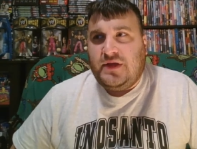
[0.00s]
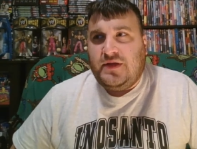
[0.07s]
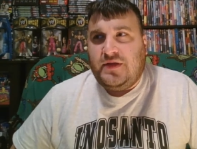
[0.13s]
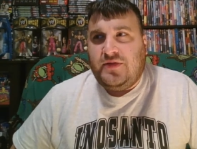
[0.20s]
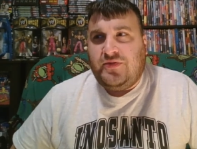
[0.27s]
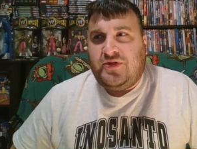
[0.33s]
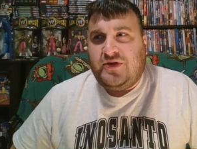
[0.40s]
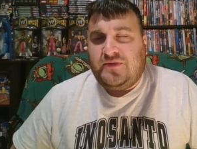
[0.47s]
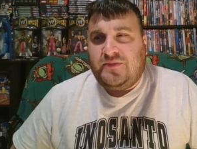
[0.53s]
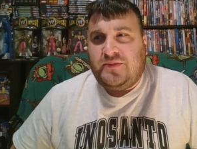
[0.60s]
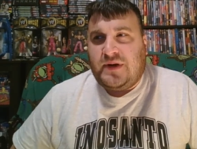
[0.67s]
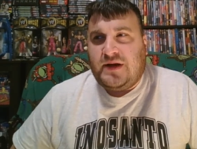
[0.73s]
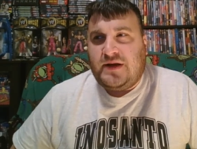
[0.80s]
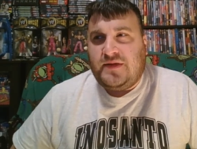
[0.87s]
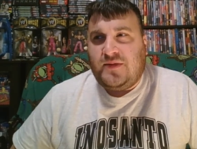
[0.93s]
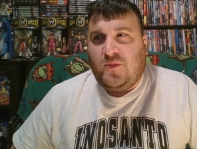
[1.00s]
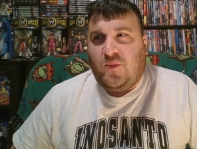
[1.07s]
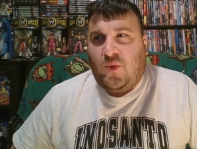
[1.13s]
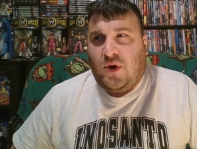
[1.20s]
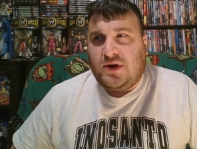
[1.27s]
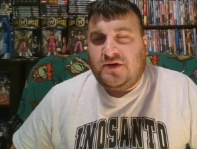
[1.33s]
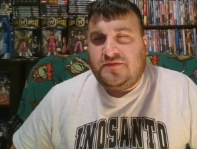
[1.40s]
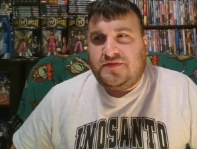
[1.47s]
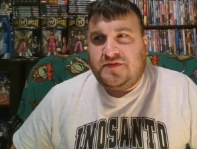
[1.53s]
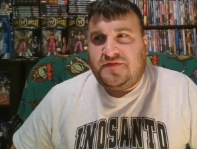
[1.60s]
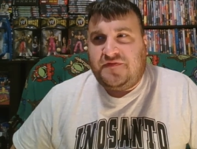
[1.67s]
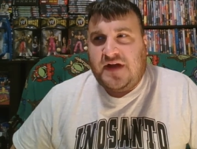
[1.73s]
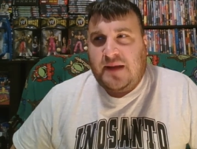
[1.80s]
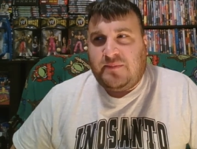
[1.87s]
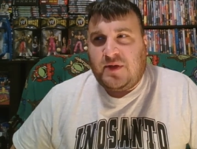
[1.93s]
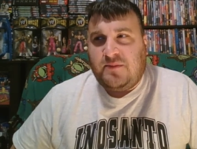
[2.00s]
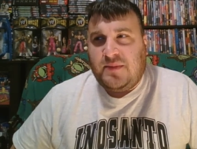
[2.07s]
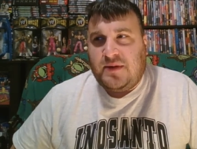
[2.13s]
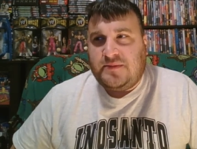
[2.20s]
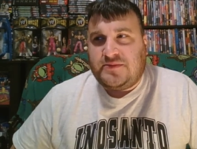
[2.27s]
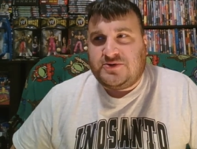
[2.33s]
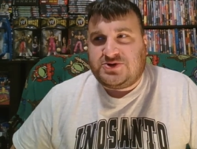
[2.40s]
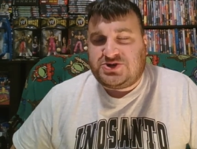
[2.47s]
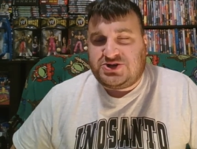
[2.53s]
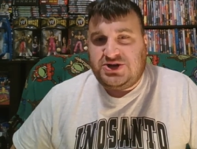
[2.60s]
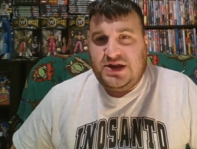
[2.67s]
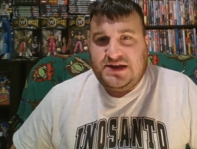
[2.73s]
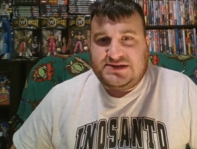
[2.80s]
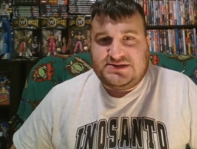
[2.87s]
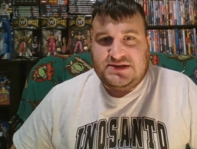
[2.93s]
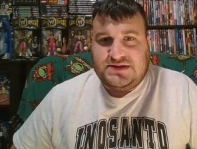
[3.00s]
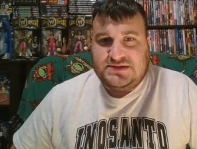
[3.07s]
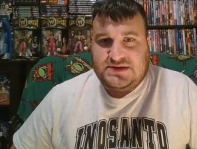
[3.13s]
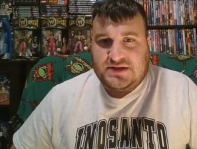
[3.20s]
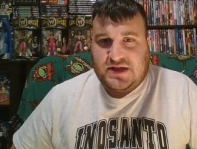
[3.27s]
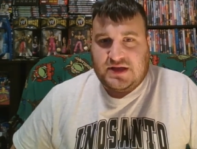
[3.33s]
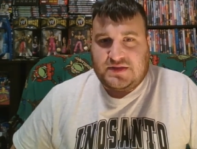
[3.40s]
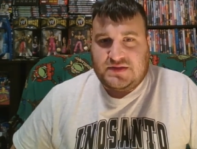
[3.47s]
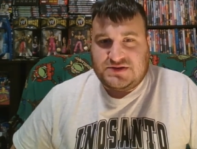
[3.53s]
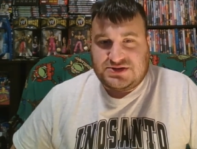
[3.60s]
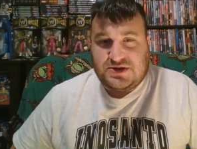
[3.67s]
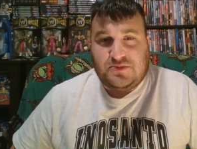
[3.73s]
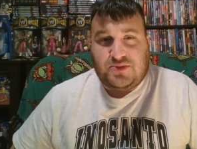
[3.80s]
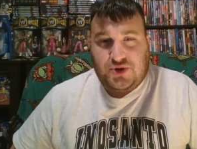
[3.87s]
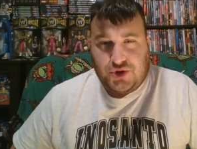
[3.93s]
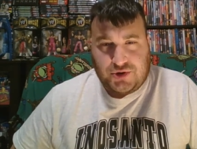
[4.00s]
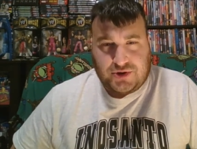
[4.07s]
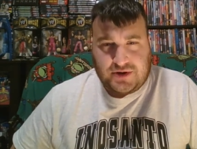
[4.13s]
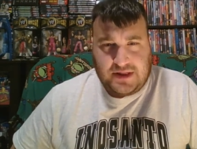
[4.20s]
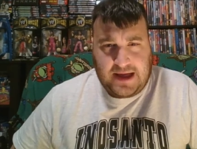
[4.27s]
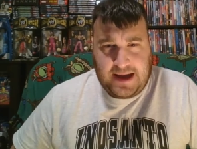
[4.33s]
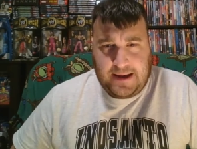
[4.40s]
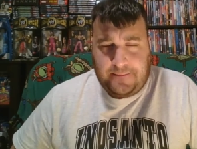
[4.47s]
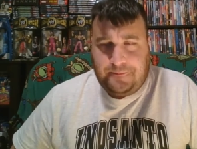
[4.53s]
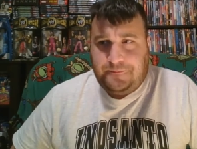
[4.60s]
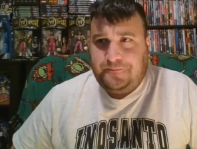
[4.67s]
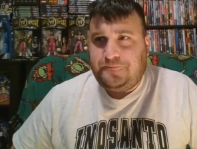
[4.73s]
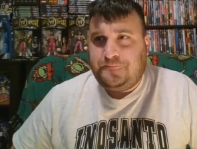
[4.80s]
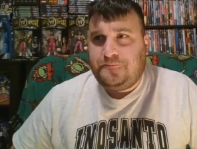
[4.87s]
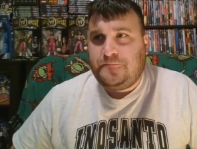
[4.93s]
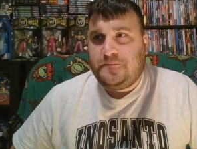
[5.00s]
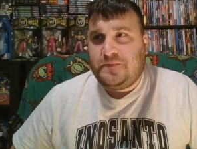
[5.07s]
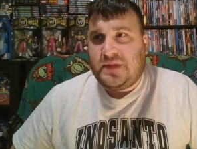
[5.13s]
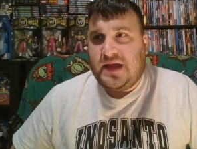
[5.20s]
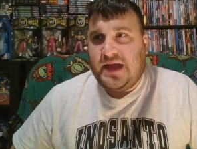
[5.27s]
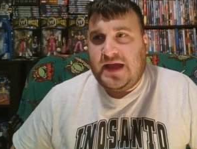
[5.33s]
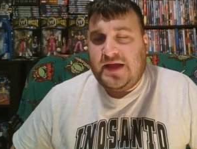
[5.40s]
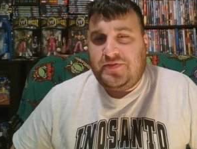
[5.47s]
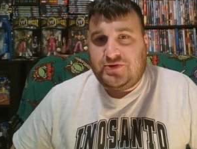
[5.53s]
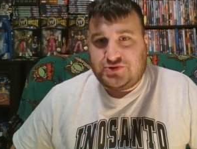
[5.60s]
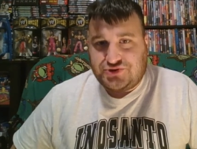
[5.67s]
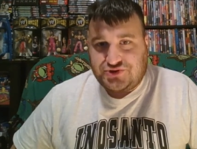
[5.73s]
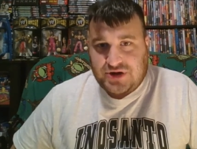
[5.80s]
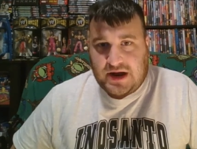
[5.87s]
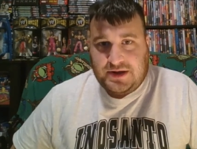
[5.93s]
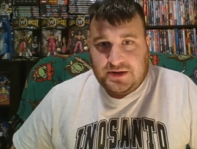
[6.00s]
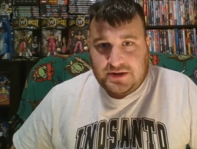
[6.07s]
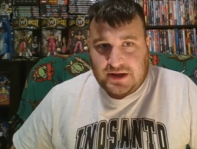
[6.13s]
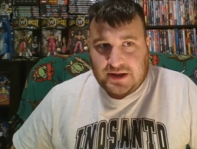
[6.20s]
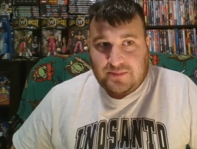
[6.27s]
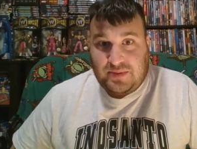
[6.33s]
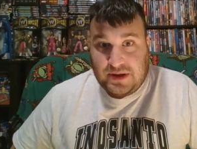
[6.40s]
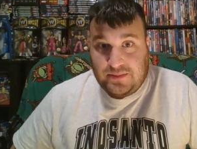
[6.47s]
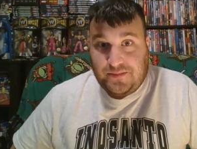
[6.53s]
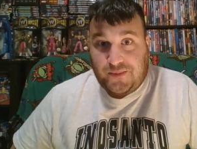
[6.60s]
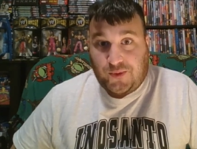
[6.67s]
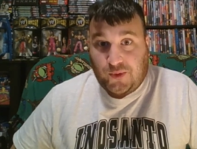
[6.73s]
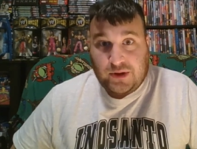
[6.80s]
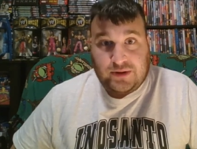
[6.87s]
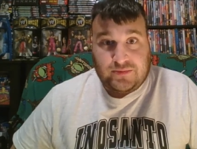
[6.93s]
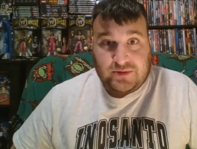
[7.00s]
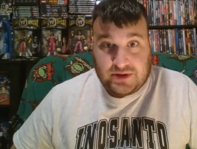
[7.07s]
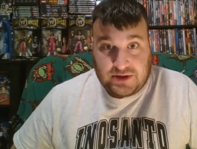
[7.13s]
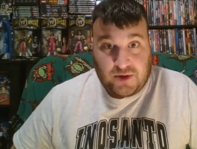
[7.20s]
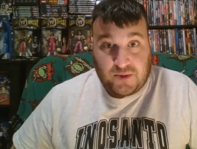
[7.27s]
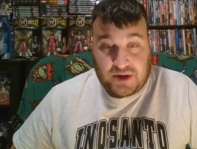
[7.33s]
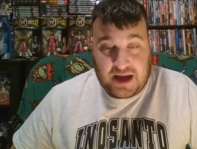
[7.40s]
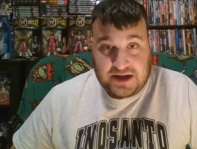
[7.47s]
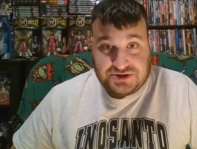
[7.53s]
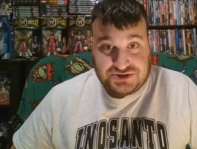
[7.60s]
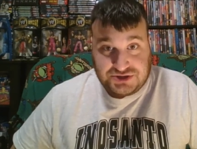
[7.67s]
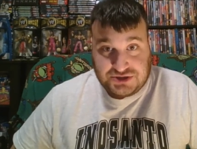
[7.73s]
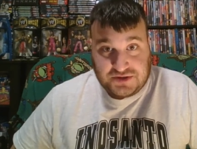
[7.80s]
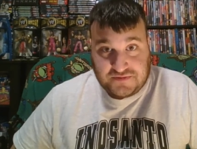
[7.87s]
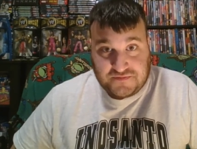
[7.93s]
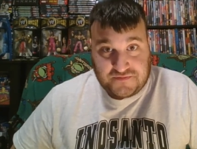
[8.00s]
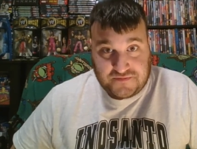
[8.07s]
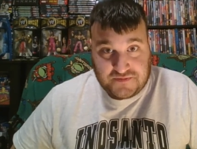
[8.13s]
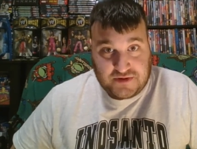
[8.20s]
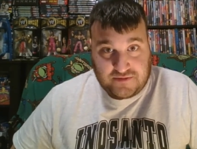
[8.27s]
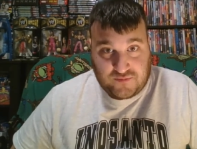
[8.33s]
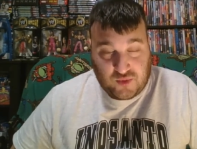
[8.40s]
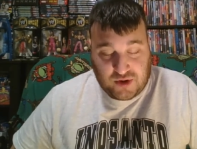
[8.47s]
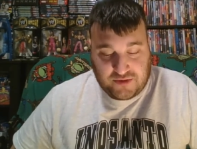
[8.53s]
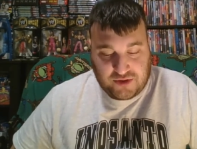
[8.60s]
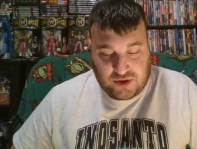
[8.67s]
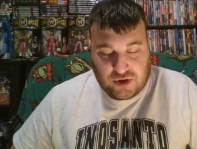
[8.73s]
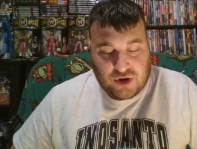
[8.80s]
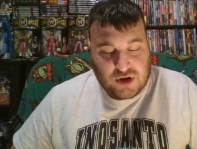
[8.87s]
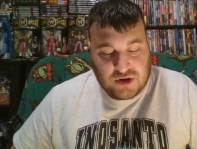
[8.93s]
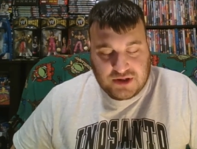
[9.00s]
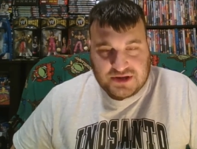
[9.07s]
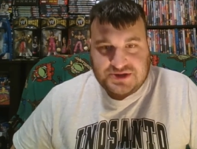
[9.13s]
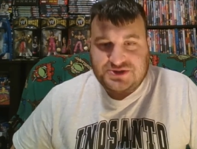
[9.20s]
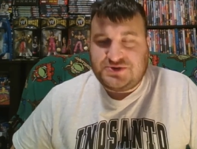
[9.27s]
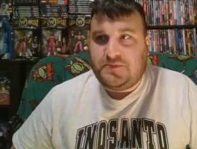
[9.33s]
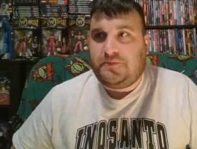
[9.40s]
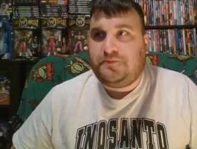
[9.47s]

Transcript: the one of the family members sneaks into like this computer lab, and they're trying to like pinpoint the location of where the girl is.